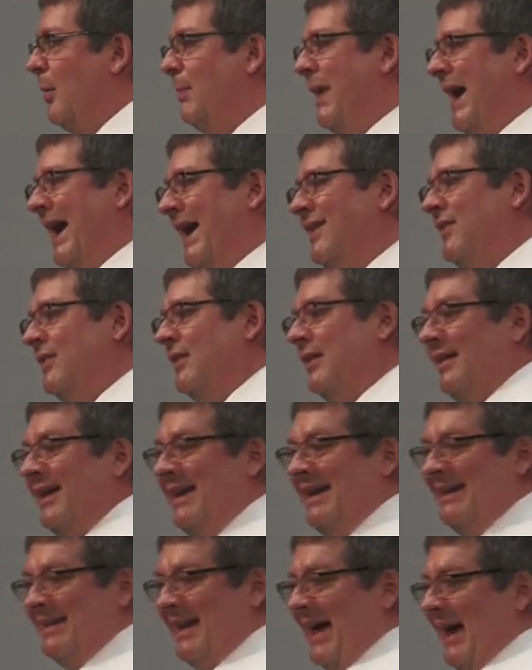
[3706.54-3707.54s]
back in the
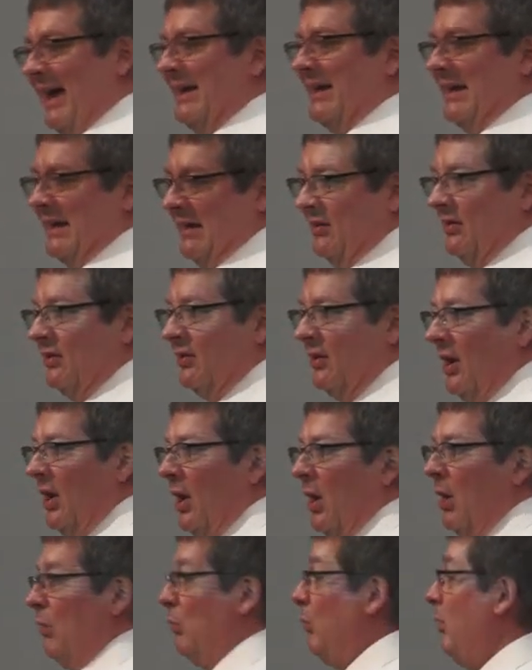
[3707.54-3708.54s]
late 90s,
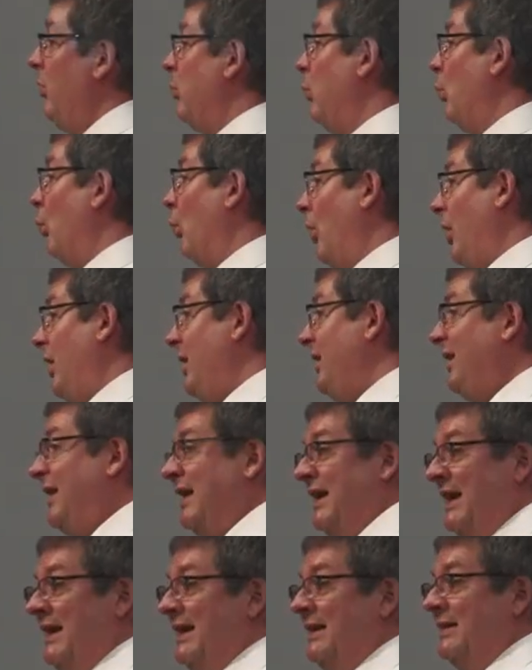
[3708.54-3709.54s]
with one
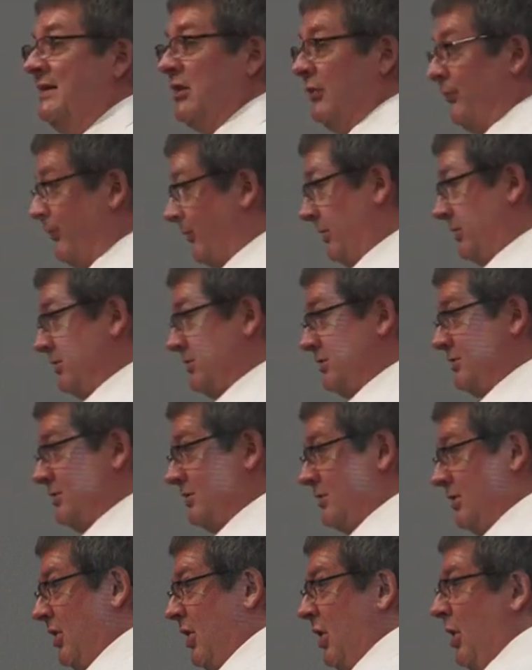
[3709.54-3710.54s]
key difference.
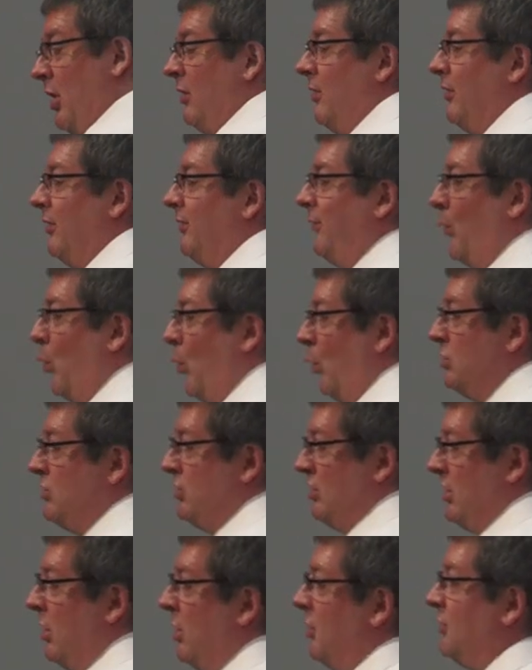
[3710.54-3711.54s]
The
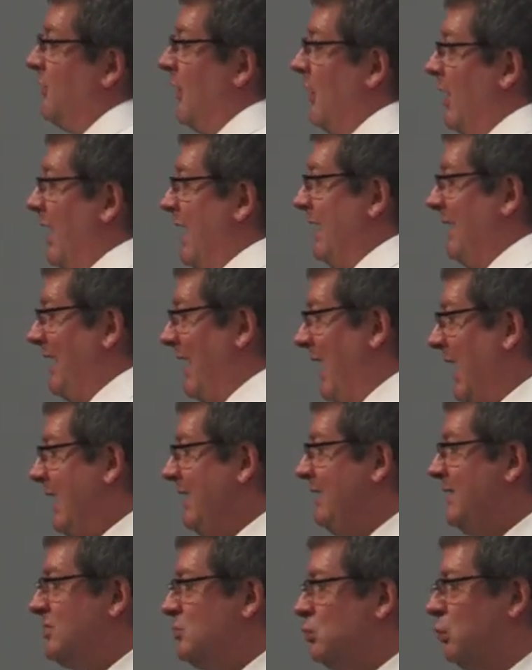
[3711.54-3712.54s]
4GLs in the late
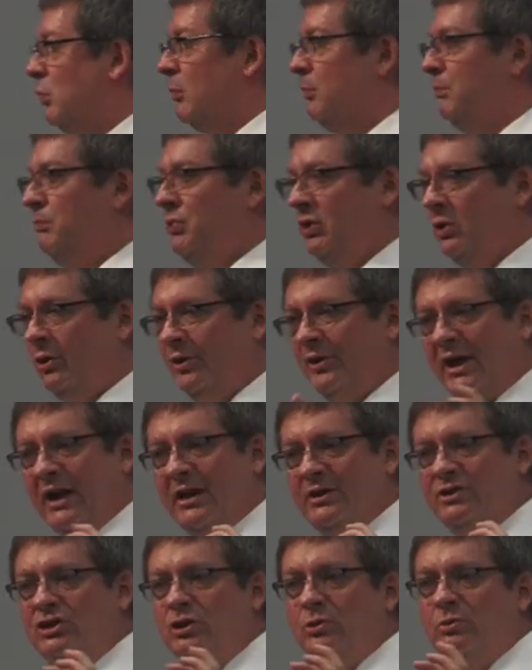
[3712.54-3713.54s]
90s were built
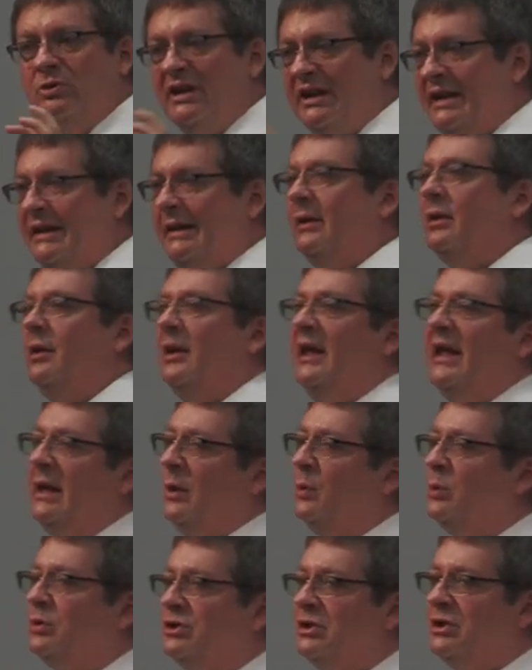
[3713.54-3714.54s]
as unique
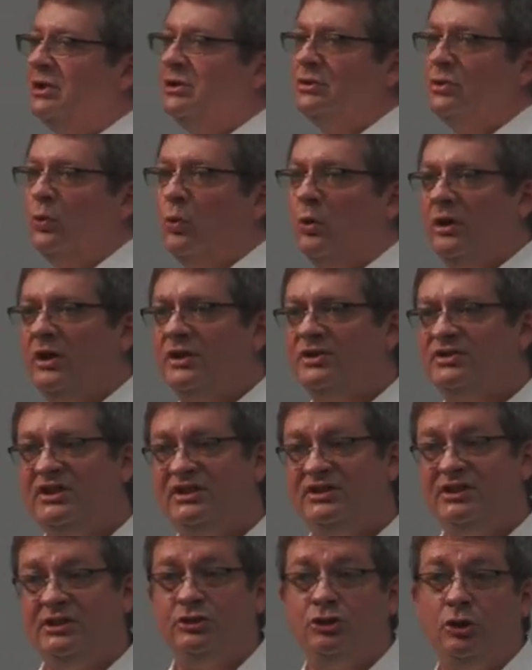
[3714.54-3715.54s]
languages, whereas
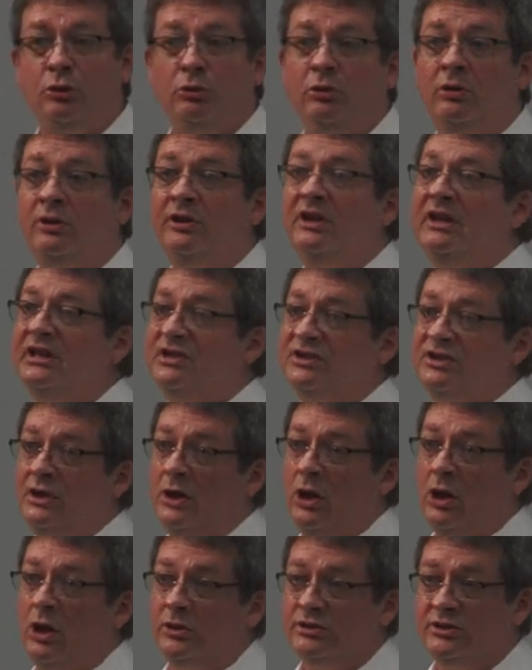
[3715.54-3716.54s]
these internal
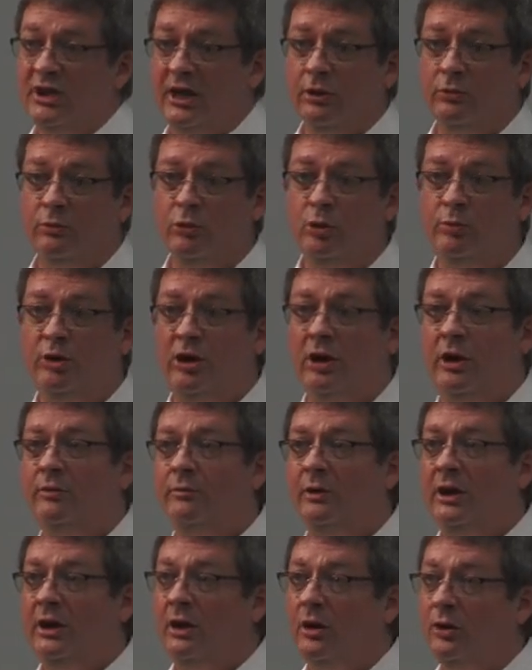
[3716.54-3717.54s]
DSLs like Ruby on
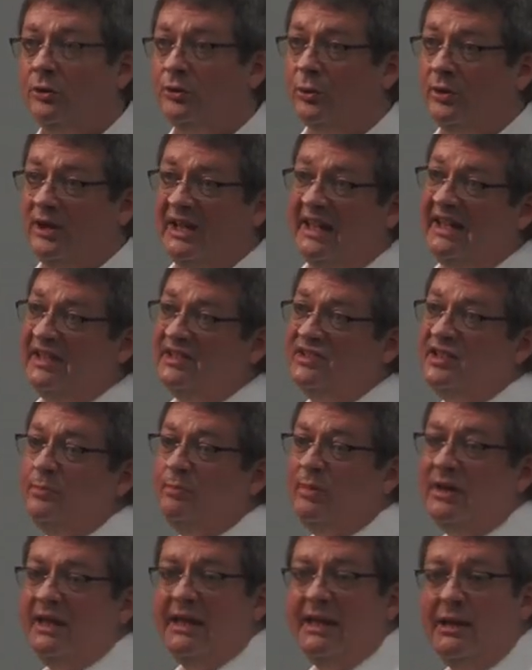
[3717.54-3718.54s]
Rails or
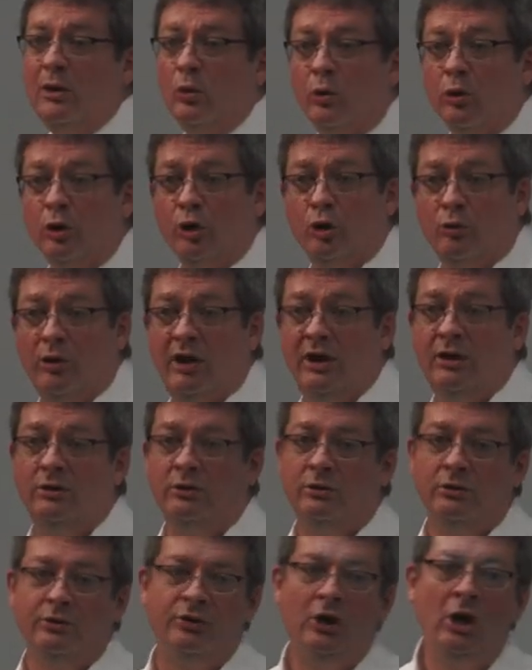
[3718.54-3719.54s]
EasyB or
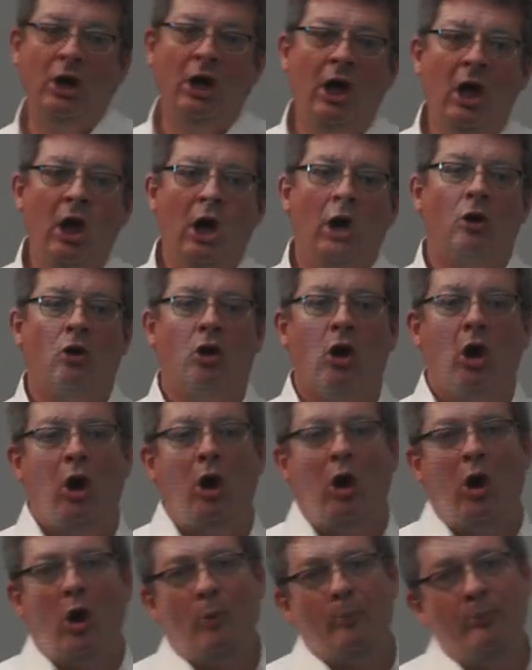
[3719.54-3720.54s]
Grails are
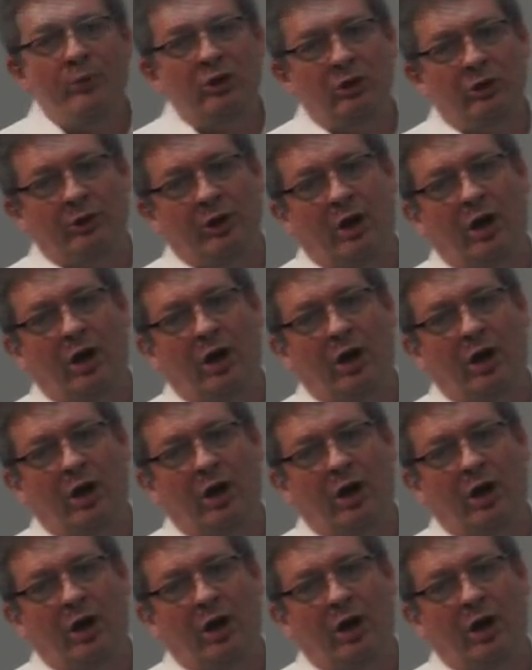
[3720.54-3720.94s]
all built